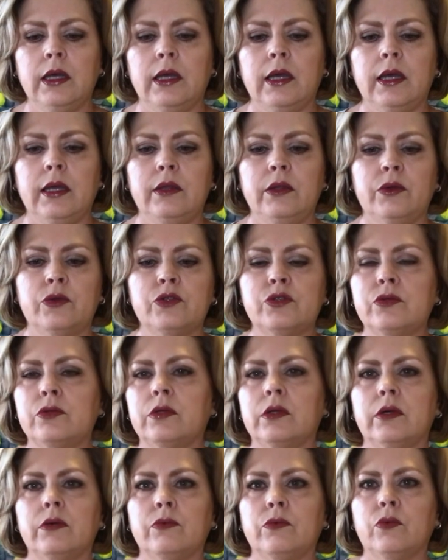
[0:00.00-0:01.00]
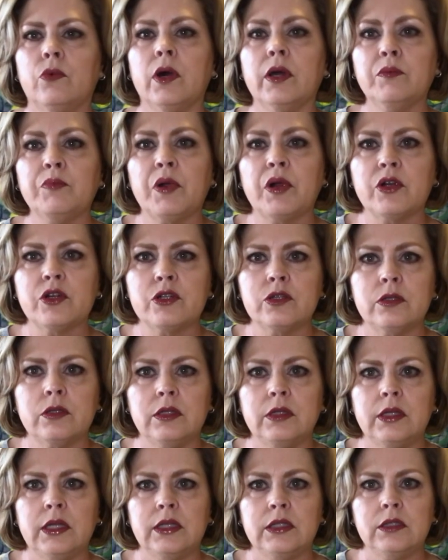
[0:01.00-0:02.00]
And there's one
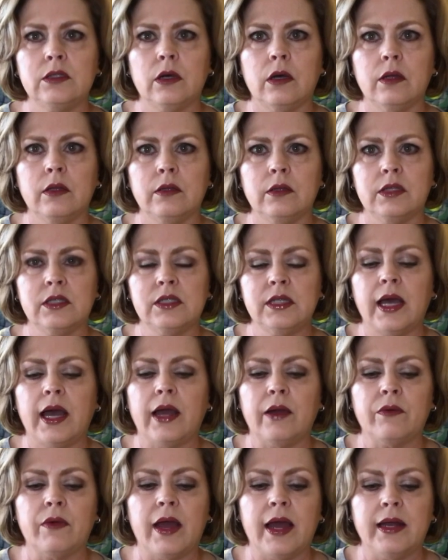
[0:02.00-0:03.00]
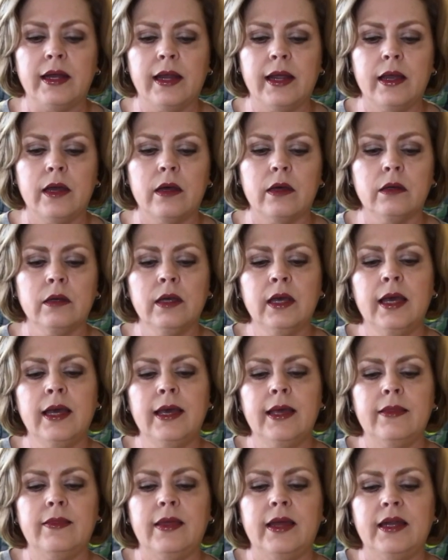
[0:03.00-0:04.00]
purse that's on the site right now
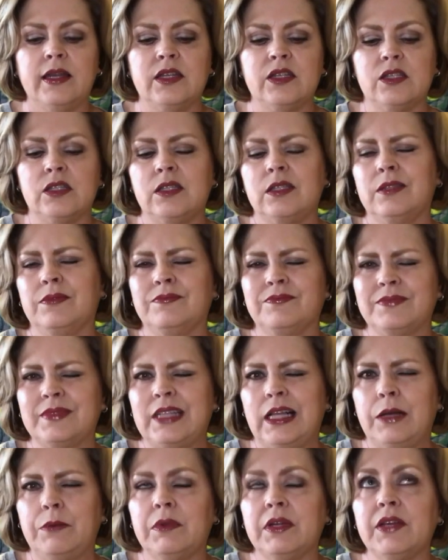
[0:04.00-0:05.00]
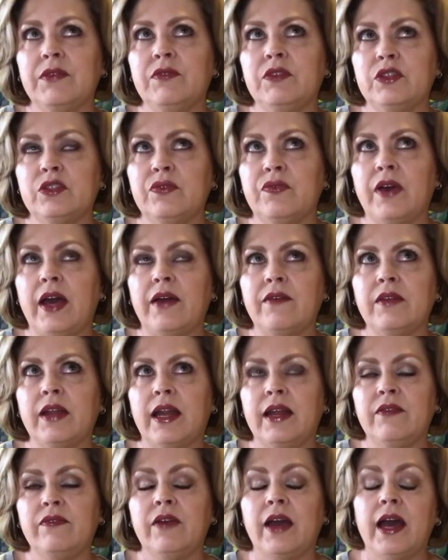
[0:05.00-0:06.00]
that is, I believe it's
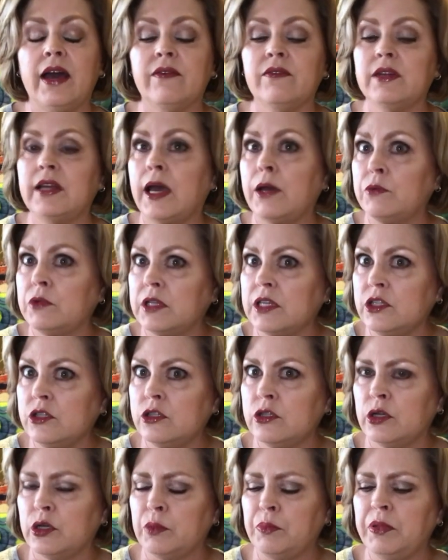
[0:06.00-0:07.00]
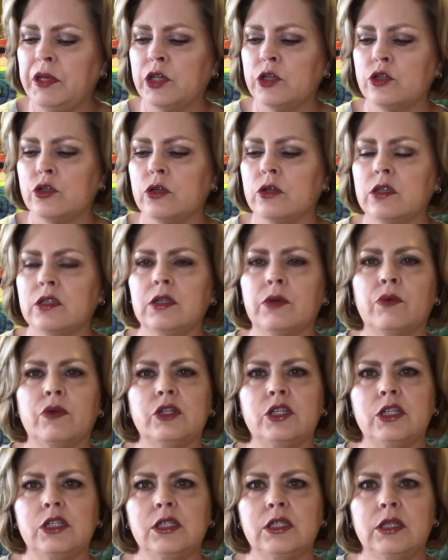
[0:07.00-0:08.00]
$5.95, and I will insert a picture because I
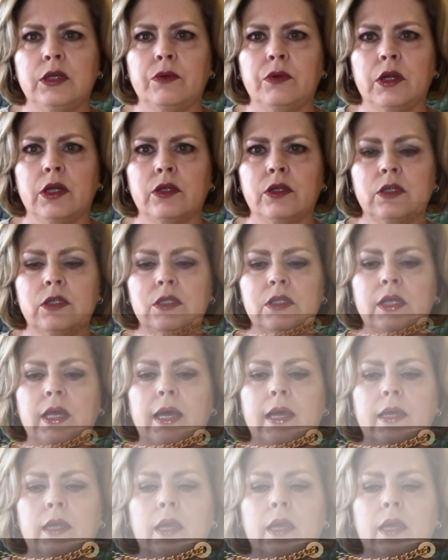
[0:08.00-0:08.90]
want you to see what it looks like.